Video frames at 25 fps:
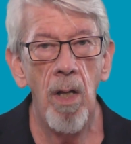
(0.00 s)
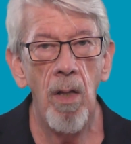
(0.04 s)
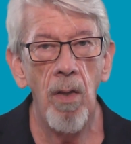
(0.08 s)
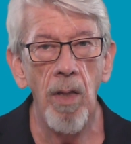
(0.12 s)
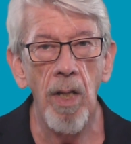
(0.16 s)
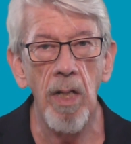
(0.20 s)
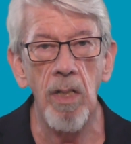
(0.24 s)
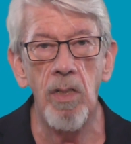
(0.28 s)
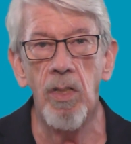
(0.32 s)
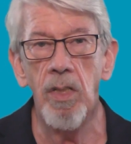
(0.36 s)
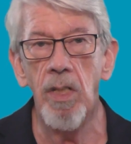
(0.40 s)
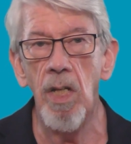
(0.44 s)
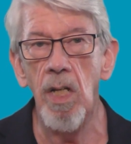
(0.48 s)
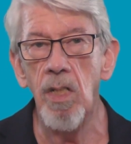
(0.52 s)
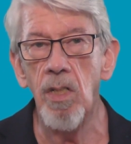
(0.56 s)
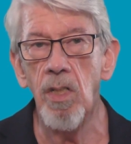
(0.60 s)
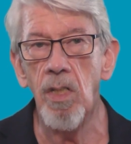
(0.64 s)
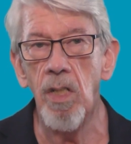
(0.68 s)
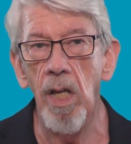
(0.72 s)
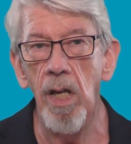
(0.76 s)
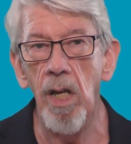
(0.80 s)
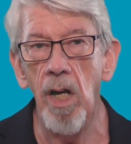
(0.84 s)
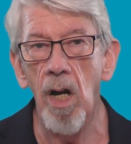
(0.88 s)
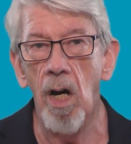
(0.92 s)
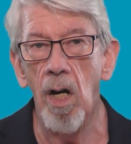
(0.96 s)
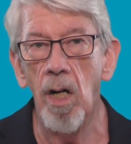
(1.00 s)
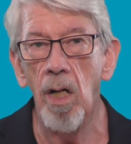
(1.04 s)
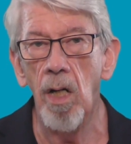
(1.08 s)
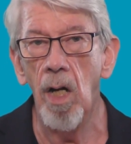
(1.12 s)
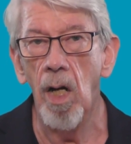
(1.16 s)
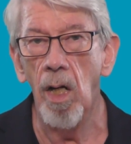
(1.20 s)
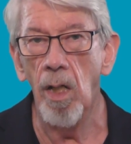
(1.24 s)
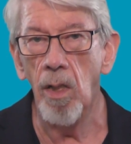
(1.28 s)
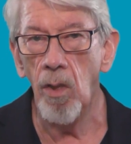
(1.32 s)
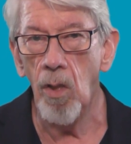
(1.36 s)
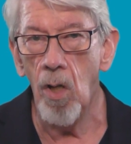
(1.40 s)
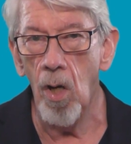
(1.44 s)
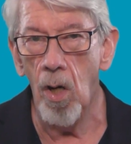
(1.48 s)
that says they are
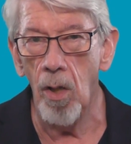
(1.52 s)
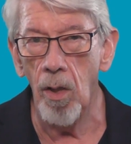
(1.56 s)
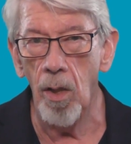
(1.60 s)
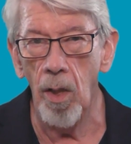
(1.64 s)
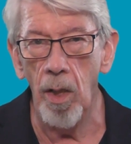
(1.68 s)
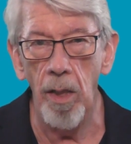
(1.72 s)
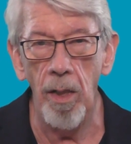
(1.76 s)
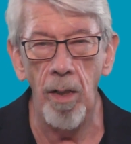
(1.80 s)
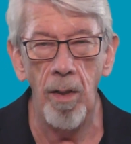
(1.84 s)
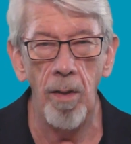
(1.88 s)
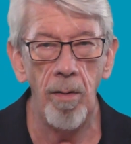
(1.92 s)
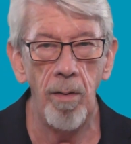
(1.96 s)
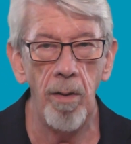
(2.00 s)
ungodly,